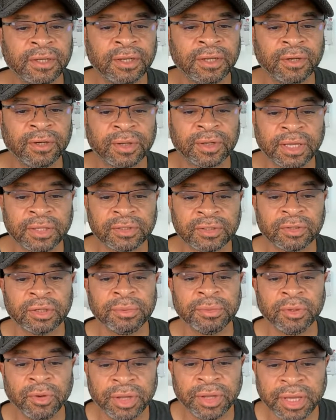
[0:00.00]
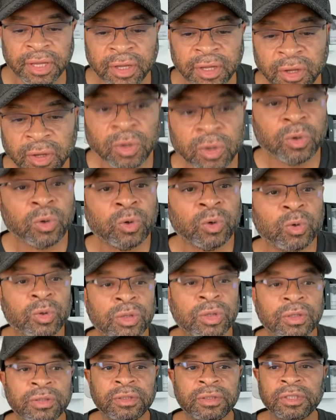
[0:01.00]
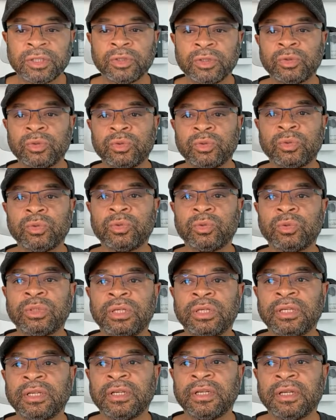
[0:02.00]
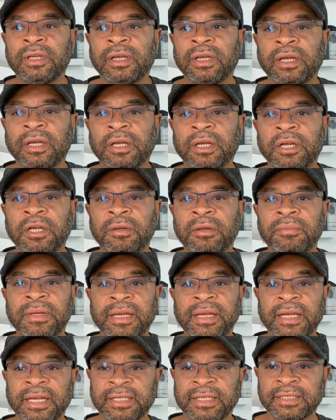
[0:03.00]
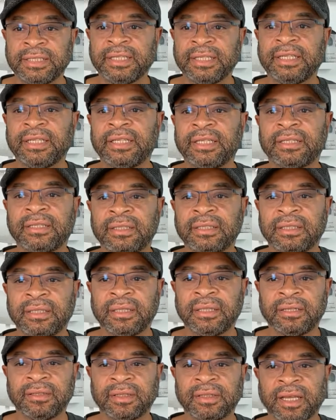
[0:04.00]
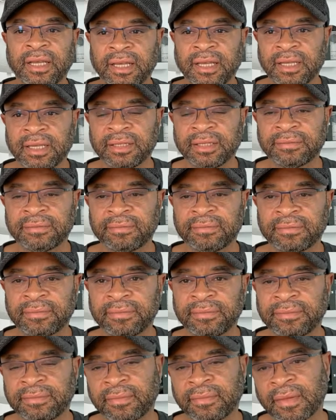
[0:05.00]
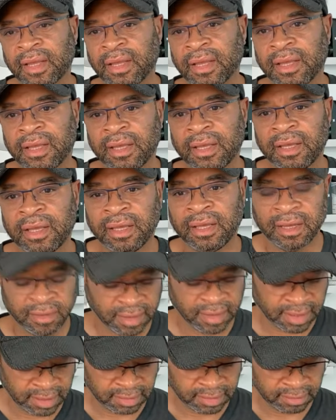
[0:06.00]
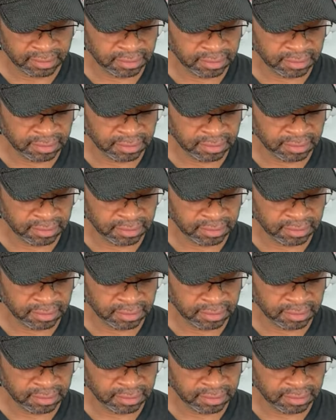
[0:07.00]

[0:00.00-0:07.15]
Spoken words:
Okay, so let me go ahead and go to LSD. Okay. All right.